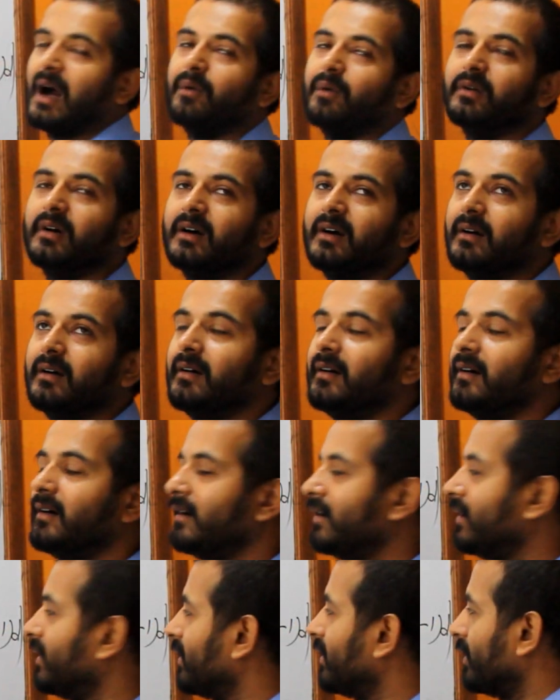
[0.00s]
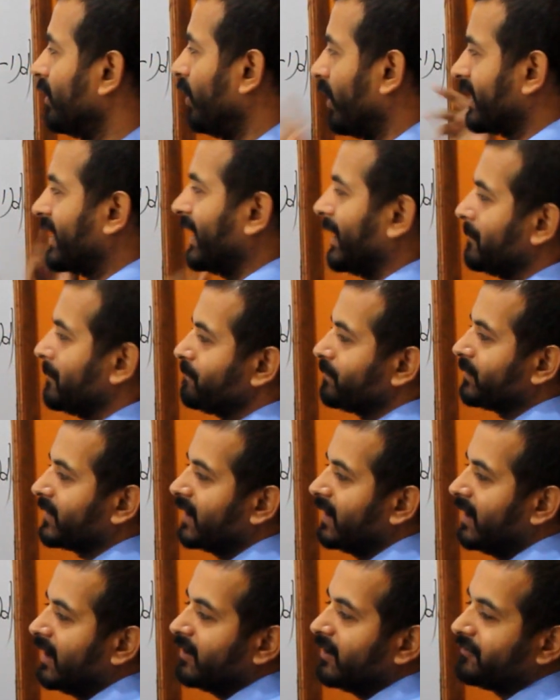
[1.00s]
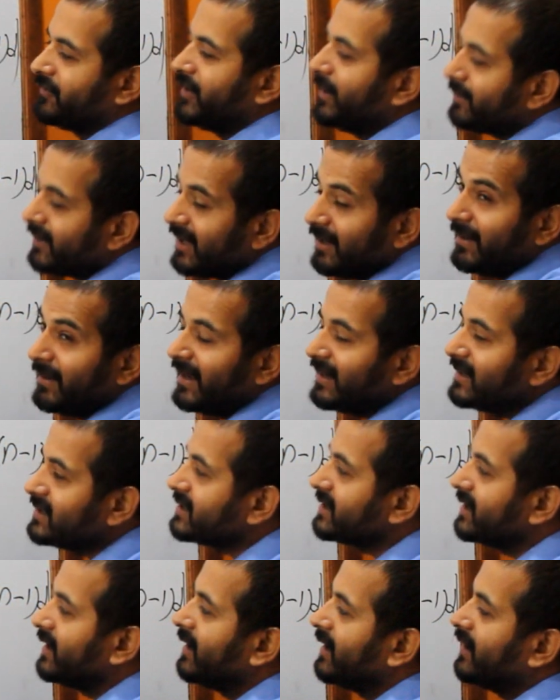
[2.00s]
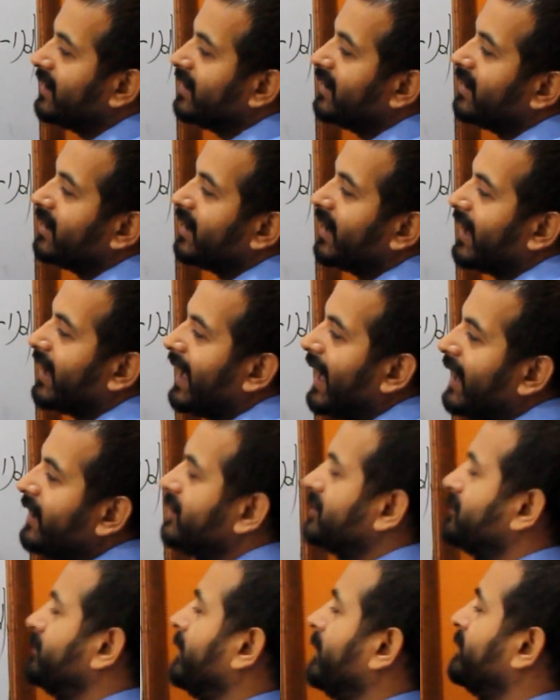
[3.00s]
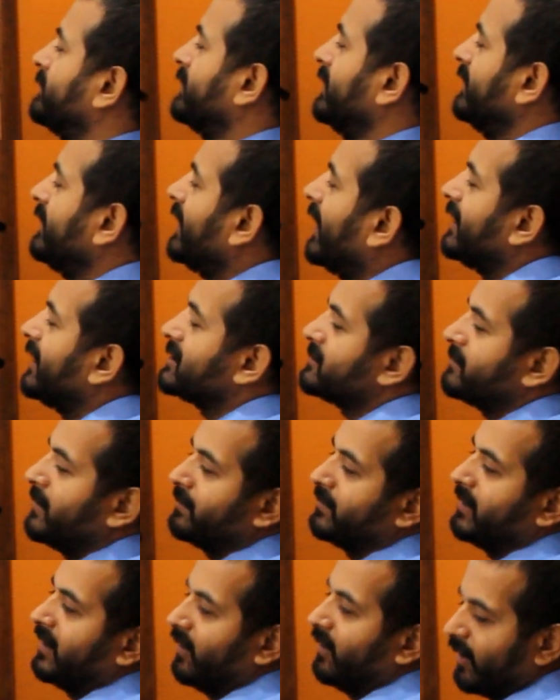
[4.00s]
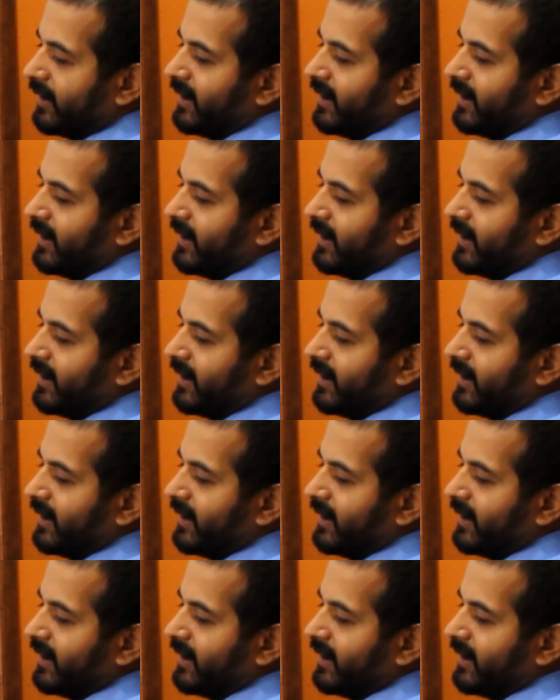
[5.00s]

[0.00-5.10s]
now. Okay, 15 means n is 15, n is 15.